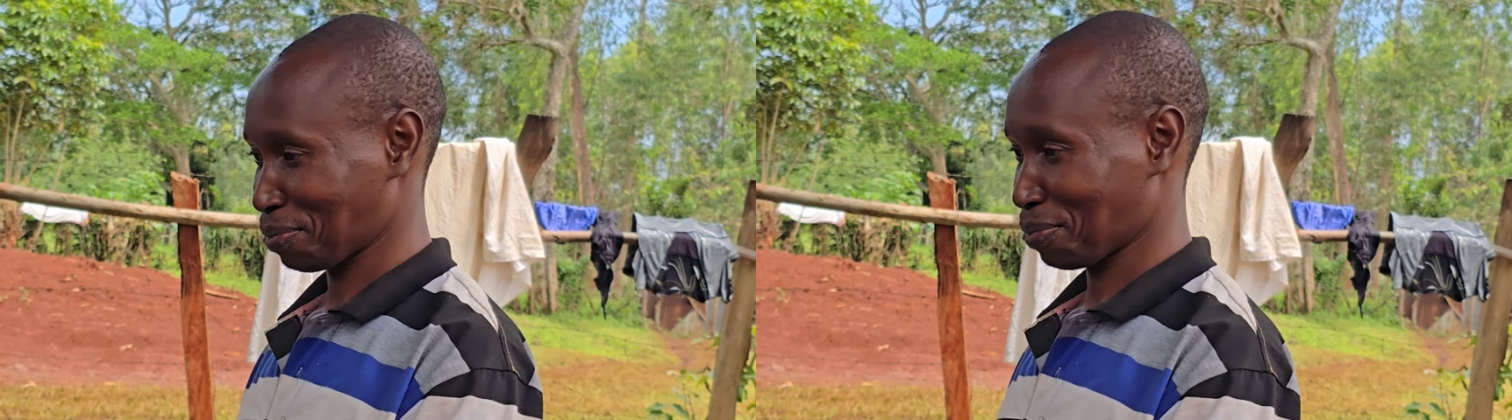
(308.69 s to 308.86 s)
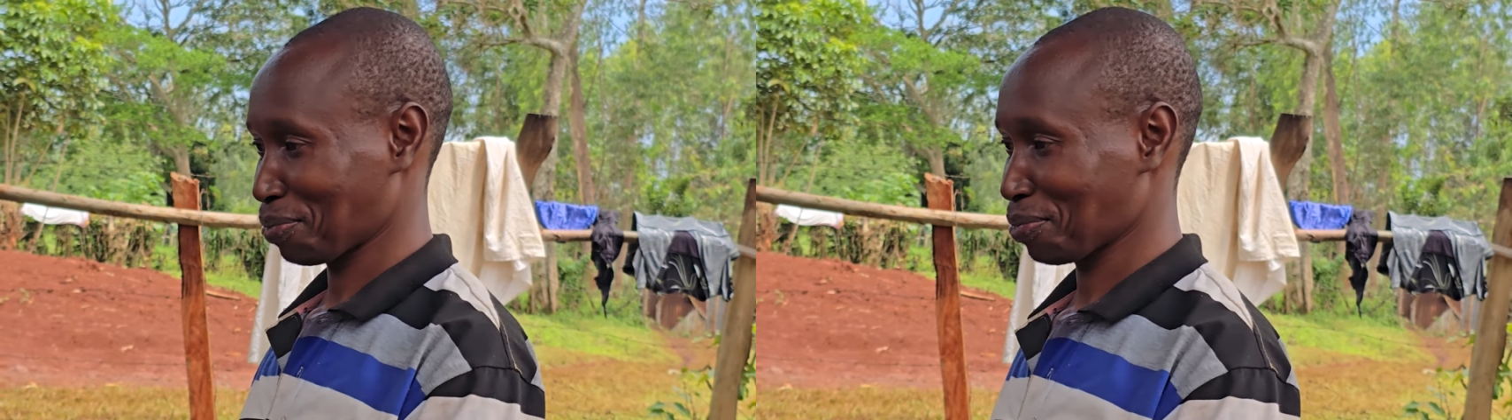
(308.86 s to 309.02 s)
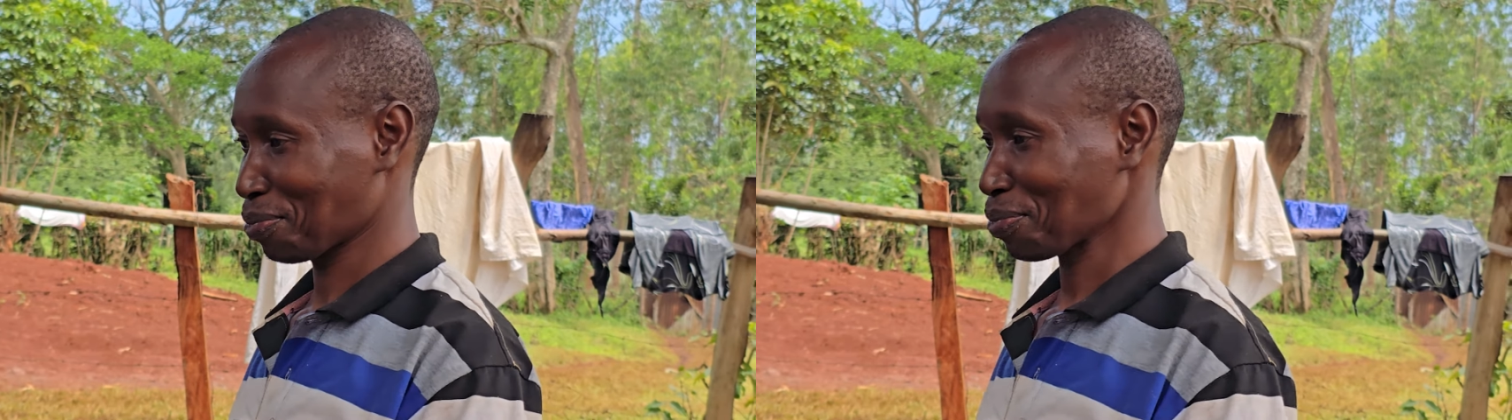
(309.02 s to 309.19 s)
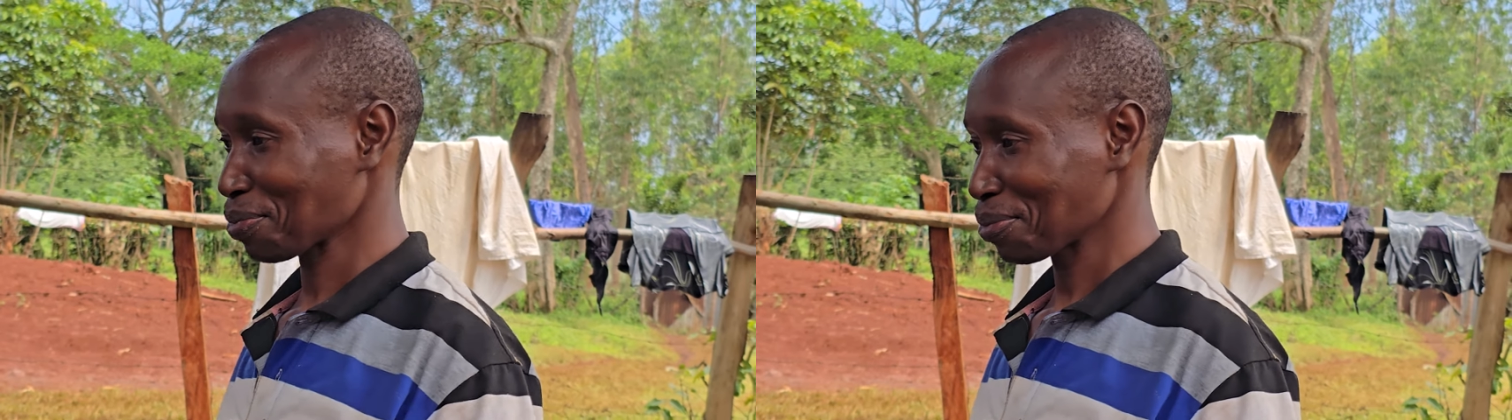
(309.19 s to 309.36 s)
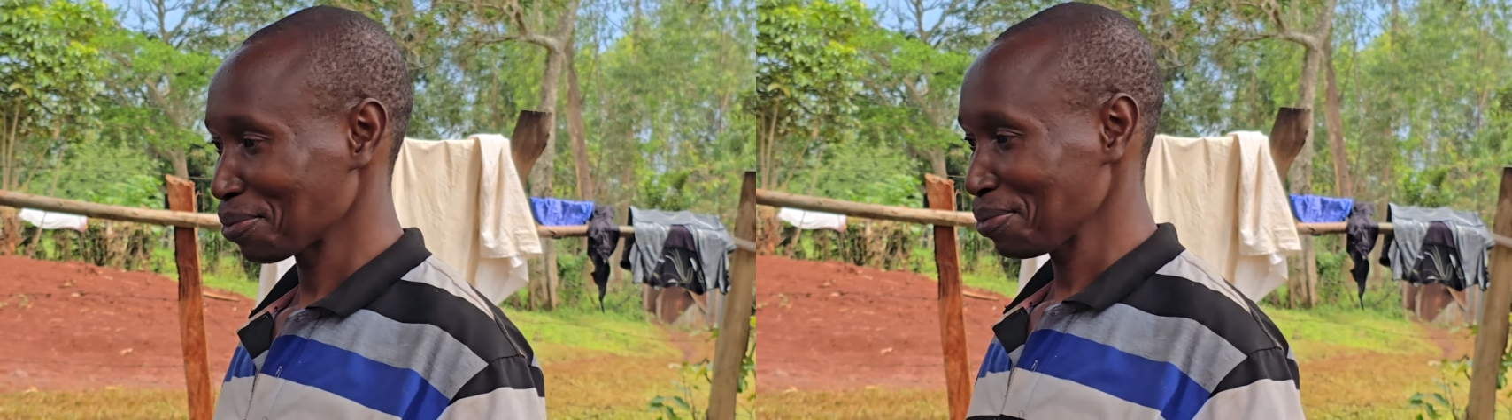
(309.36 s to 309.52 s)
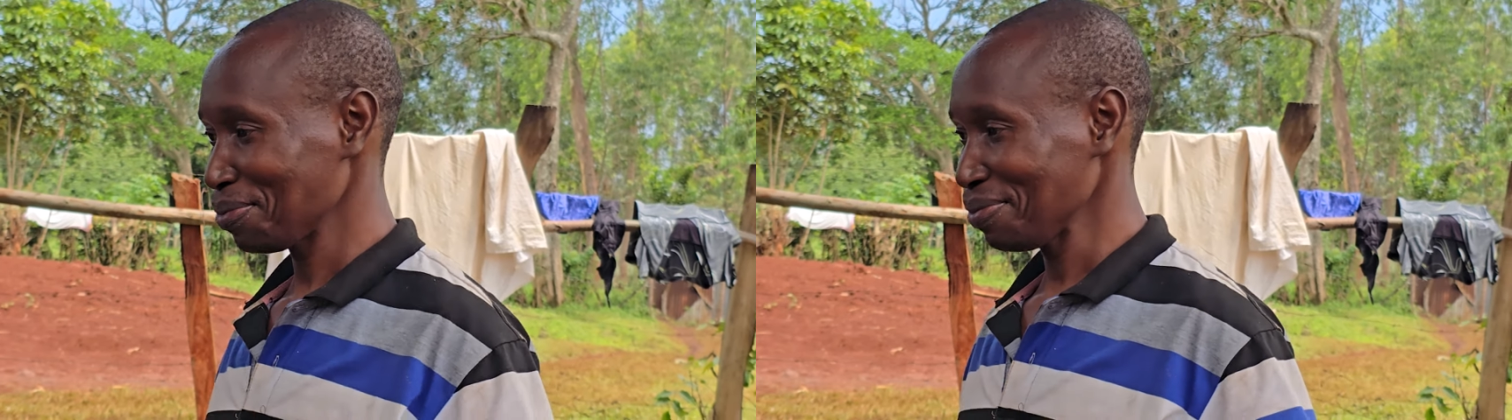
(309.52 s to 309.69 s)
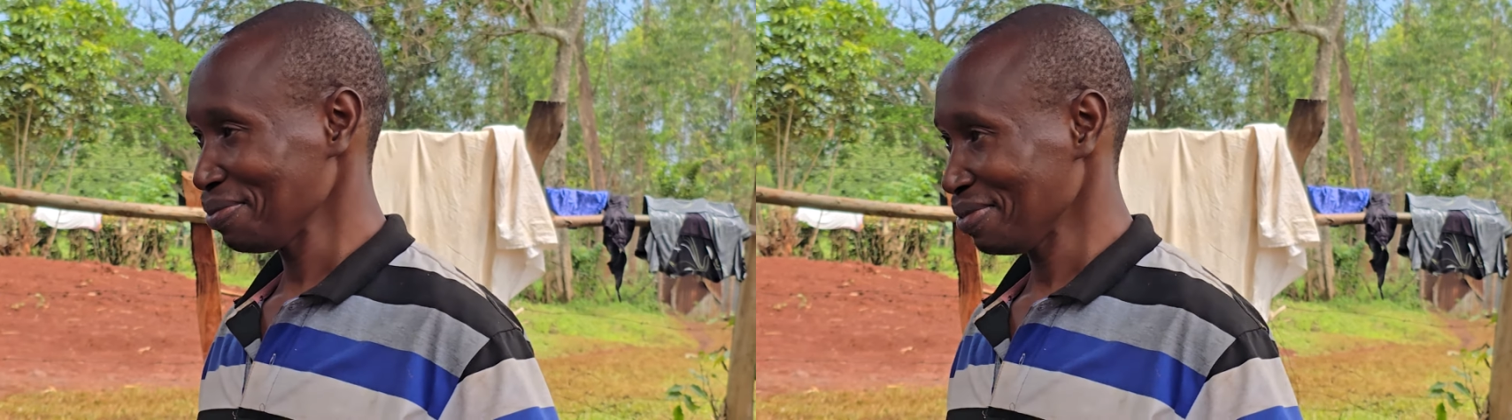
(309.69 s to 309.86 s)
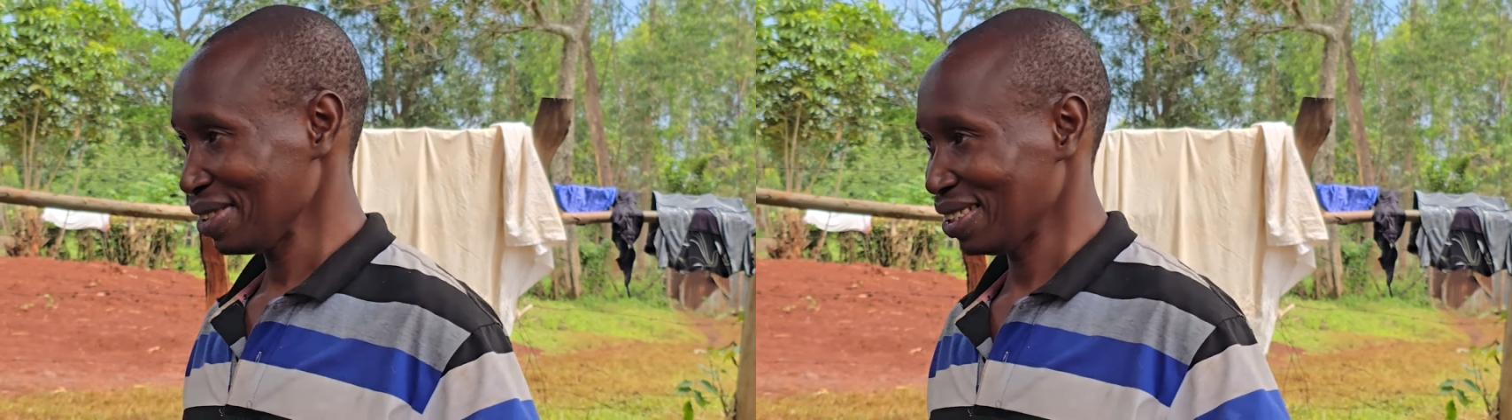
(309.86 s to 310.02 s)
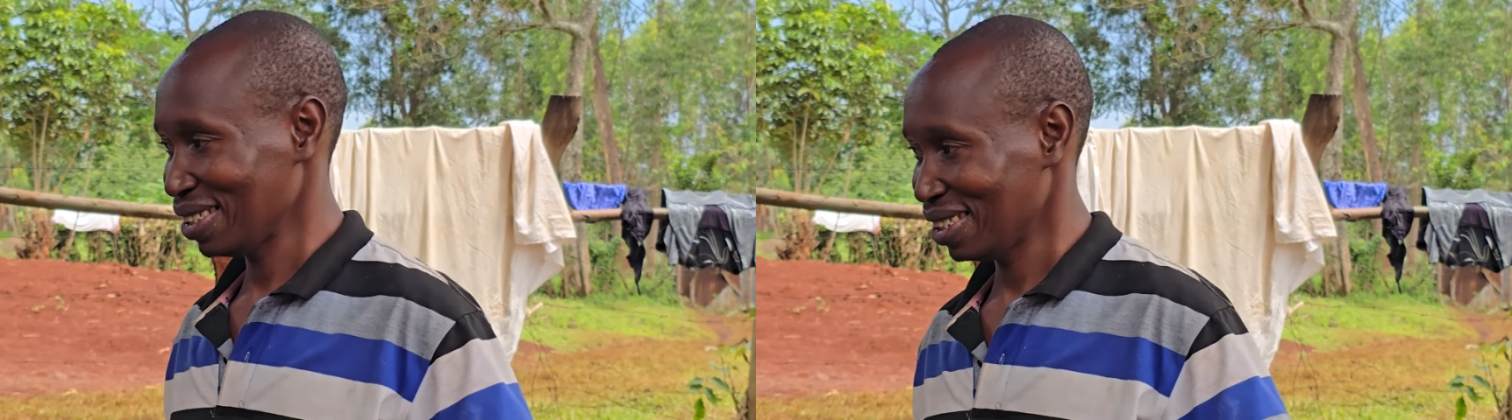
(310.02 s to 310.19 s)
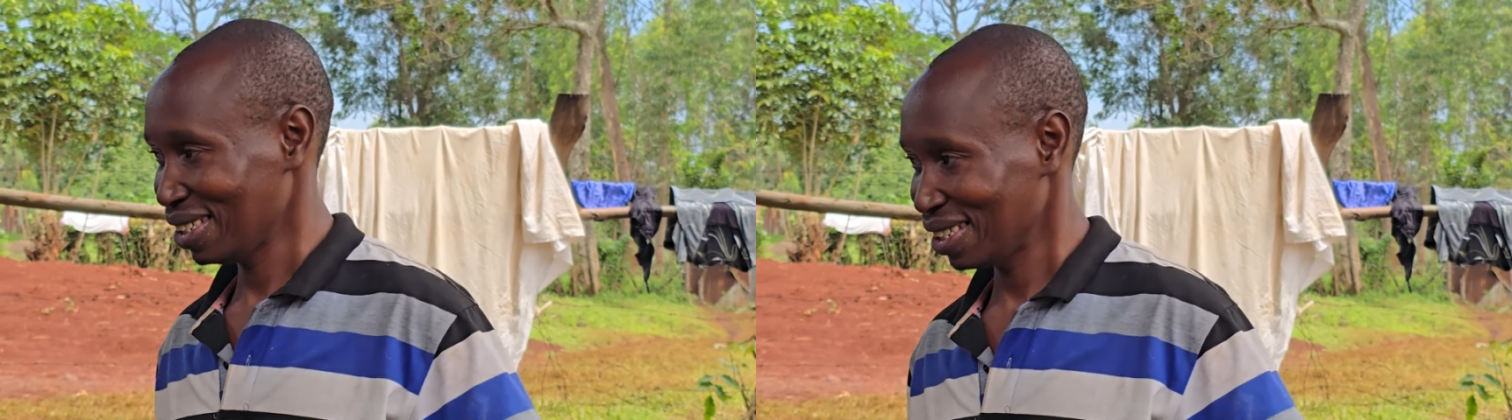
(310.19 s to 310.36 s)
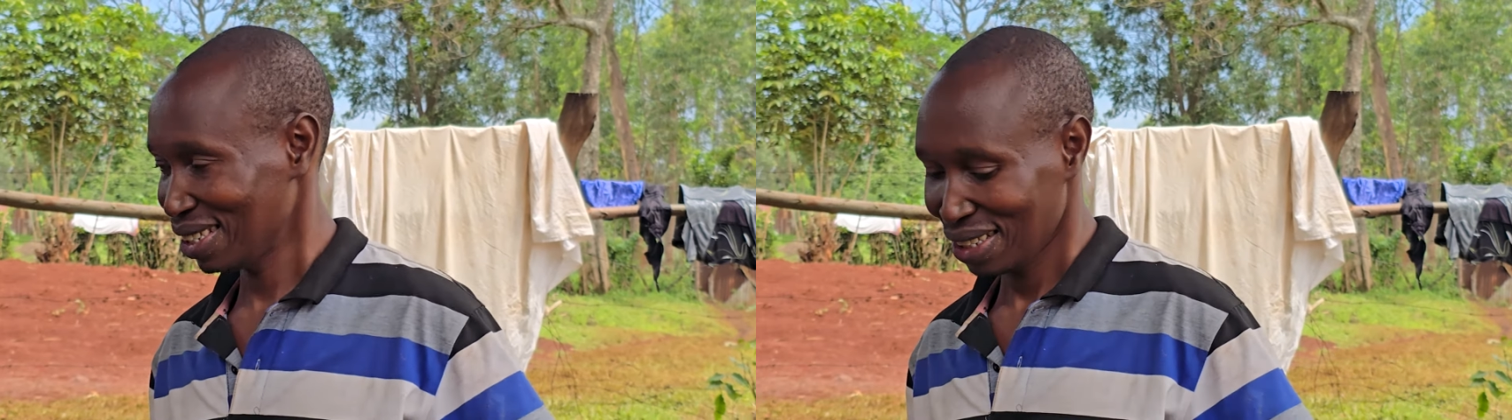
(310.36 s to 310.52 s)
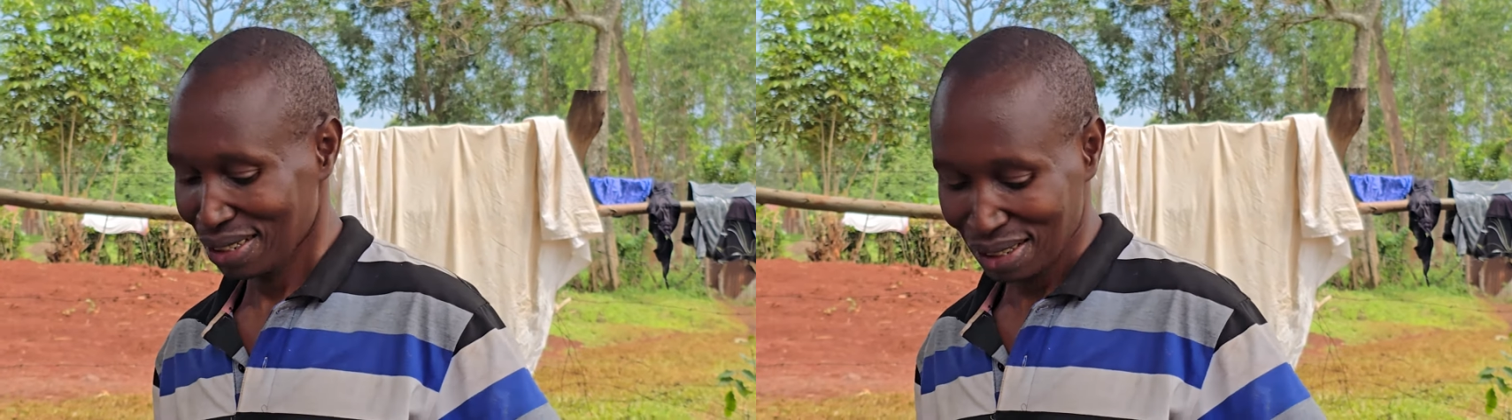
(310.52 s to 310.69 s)
done.
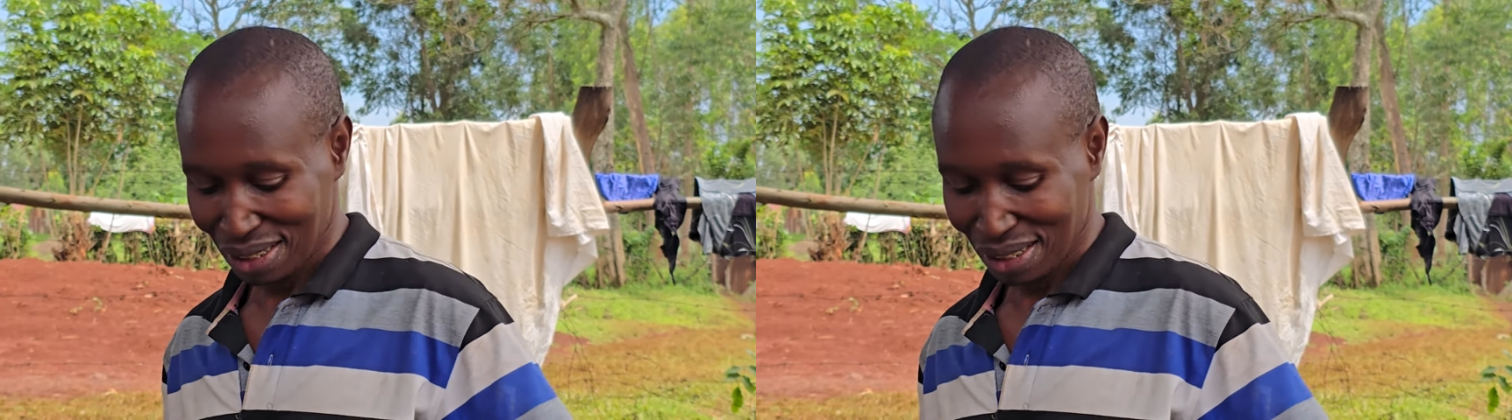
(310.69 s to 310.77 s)
Okay.